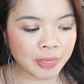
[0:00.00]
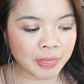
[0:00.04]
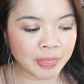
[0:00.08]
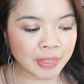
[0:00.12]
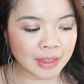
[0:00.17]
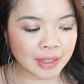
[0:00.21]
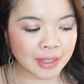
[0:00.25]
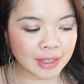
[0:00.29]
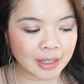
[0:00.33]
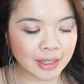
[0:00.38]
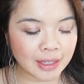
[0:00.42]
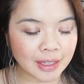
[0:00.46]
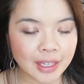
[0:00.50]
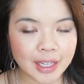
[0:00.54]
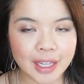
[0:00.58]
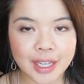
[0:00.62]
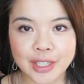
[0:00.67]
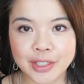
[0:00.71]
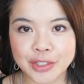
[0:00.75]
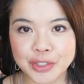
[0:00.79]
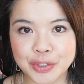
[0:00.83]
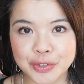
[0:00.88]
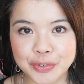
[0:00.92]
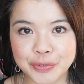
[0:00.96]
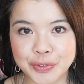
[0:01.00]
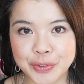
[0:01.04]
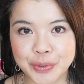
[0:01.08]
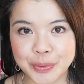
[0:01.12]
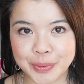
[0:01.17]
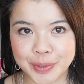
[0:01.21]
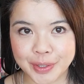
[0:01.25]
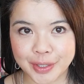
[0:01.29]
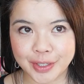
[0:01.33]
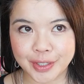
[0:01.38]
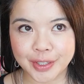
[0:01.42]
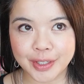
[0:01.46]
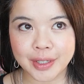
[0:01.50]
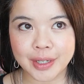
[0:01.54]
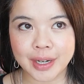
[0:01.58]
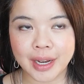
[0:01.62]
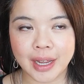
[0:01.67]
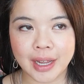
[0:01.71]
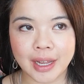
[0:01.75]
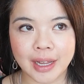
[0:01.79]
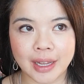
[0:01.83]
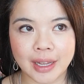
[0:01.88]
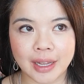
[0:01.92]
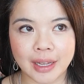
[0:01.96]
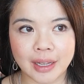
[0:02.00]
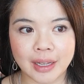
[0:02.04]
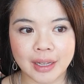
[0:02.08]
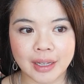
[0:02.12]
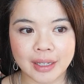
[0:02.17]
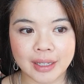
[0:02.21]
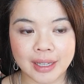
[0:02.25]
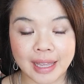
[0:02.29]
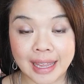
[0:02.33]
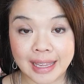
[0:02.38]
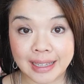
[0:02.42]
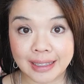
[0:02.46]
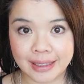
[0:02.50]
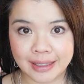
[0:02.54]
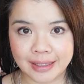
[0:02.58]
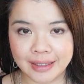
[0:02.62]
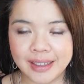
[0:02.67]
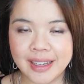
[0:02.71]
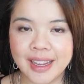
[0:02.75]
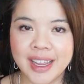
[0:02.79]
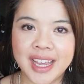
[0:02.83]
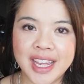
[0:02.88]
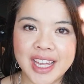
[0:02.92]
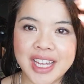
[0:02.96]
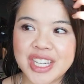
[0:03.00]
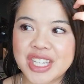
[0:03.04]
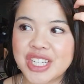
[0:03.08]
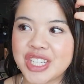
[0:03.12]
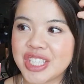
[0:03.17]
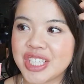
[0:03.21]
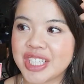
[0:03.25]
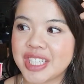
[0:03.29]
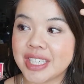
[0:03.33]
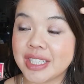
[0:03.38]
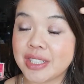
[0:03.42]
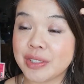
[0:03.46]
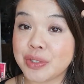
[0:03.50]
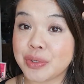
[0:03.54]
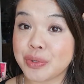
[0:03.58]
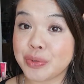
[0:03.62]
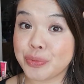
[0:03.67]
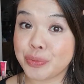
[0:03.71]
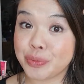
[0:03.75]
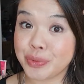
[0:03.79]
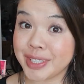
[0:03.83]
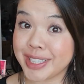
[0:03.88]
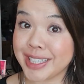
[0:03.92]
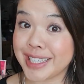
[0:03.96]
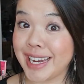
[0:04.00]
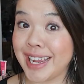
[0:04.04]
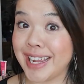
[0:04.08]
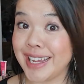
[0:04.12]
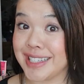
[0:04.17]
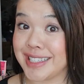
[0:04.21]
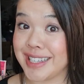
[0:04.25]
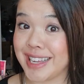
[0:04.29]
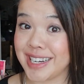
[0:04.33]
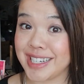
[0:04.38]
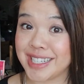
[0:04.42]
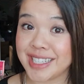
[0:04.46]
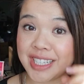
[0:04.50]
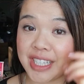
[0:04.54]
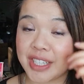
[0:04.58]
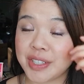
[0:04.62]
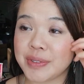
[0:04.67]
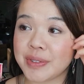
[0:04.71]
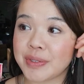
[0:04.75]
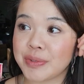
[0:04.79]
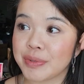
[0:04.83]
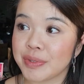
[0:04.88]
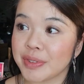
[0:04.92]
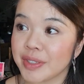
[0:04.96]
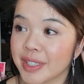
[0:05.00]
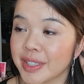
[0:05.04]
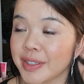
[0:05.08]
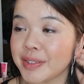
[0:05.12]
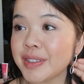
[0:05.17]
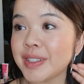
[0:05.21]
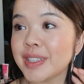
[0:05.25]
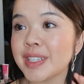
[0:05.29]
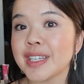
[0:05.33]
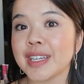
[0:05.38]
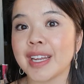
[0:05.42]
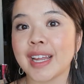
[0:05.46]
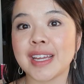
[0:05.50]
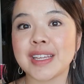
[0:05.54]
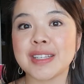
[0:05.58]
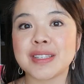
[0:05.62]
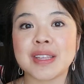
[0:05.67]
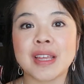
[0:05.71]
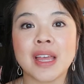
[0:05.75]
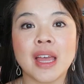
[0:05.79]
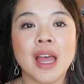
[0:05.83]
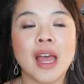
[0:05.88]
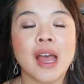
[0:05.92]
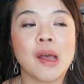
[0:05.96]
The interviewer, Caitlin, she's really nice actually. She was really, really nice.